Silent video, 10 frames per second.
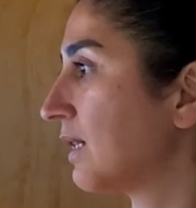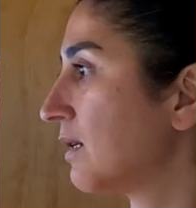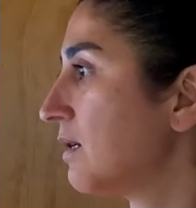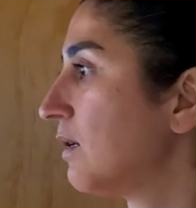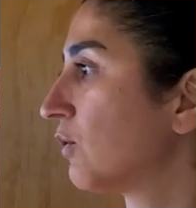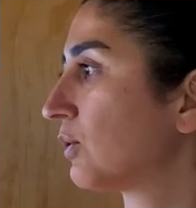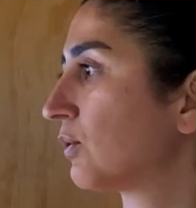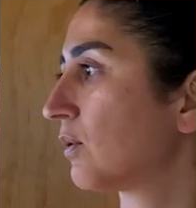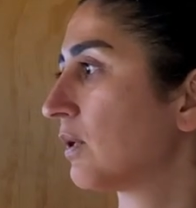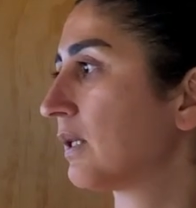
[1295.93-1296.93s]
C,
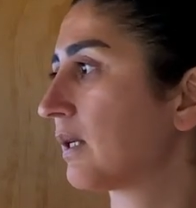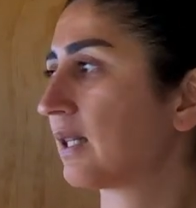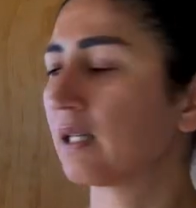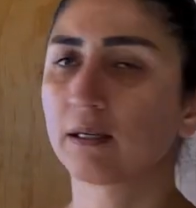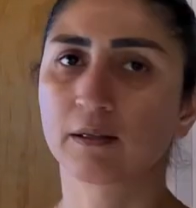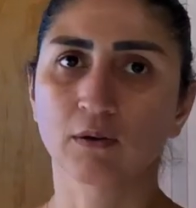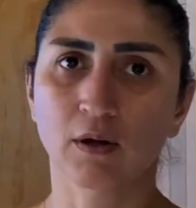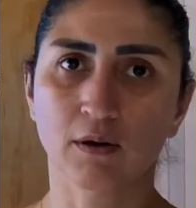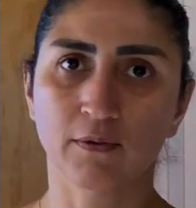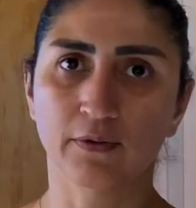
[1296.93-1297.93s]
controlling silt
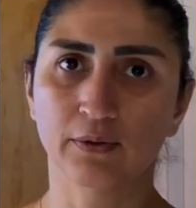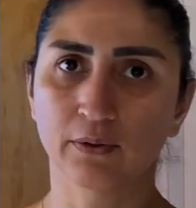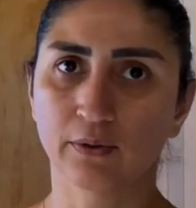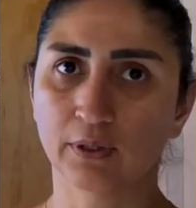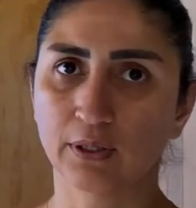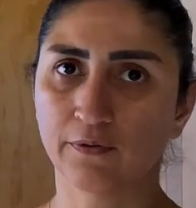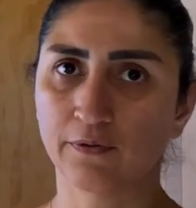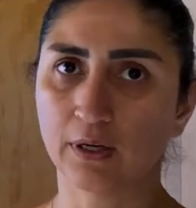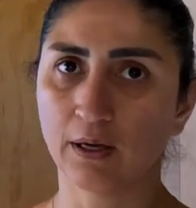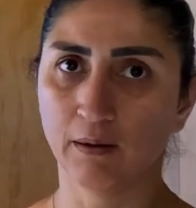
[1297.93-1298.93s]
runoff. So if
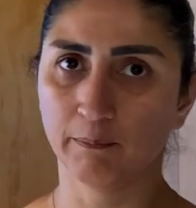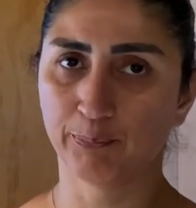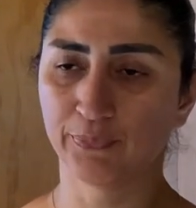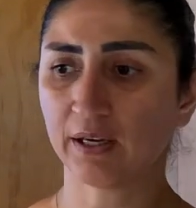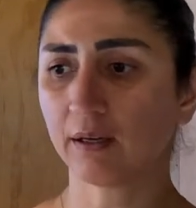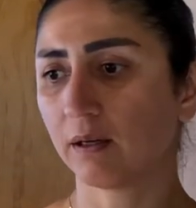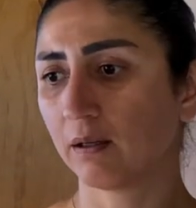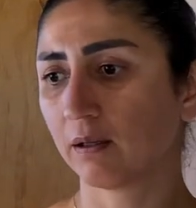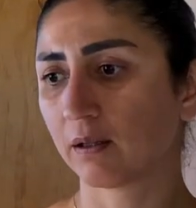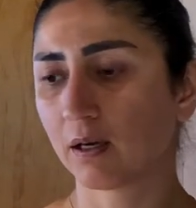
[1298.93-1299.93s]
it
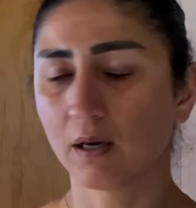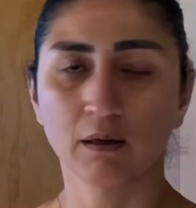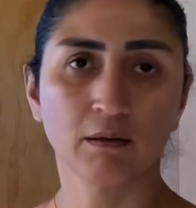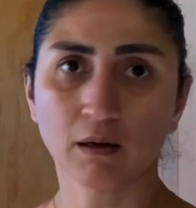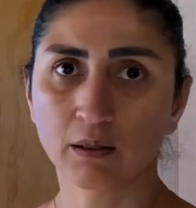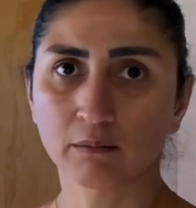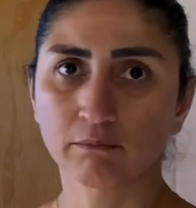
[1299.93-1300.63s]
is like